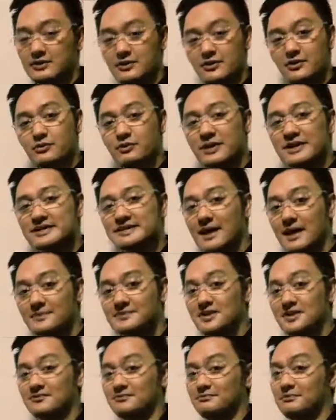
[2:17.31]
Okay, there are three
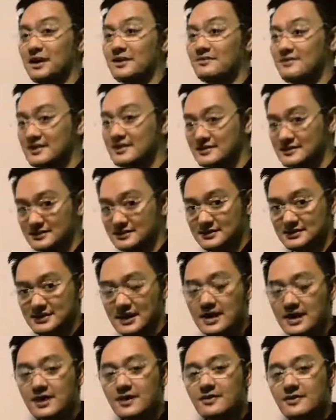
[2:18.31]
types of blood
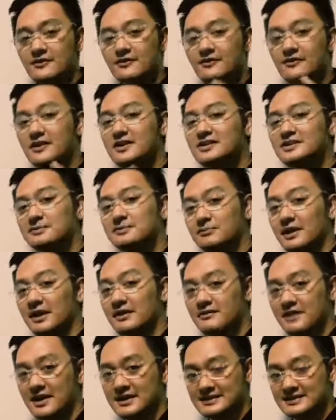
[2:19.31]
vessels. The
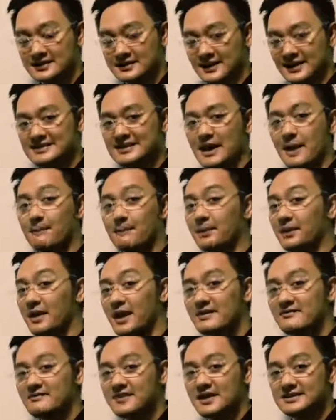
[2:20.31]
first blood vessel is a
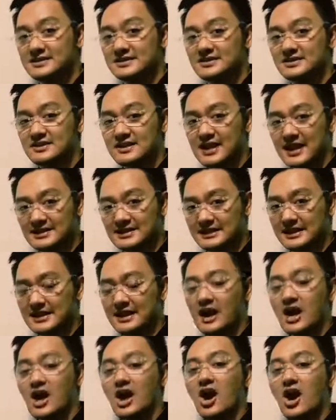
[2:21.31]
blood vessel
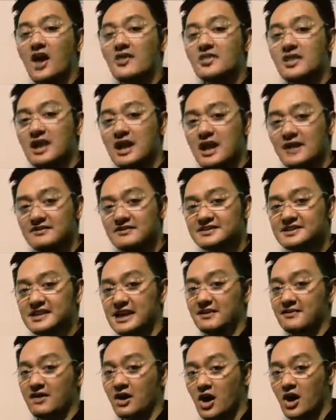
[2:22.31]
connected on the
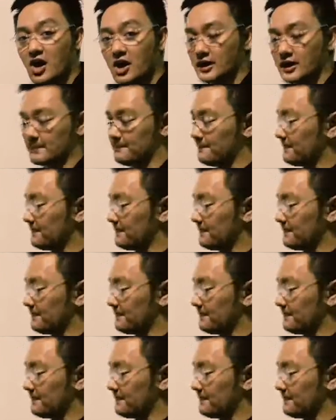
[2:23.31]
left side of the